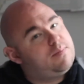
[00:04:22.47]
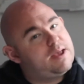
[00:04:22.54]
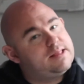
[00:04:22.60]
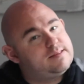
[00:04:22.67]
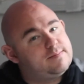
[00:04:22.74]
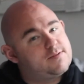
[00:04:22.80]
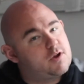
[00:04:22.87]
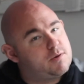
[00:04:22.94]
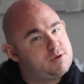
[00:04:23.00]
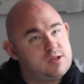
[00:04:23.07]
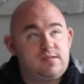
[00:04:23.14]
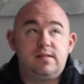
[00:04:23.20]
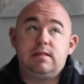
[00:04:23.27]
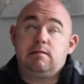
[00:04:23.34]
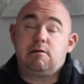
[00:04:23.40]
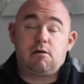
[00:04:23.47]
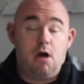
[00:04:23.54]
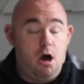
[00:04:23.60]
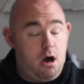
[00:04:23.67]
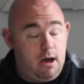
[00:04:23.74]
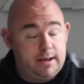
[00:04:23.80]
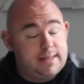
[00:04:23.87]
paid subscriptions in the
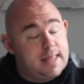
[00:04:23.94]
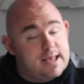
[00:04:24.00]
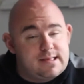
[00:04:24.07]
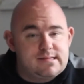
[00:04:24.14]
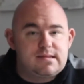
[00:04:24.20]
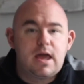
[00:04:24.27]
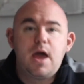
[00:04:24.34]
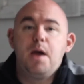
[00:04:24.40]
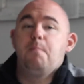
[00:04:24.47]
con list,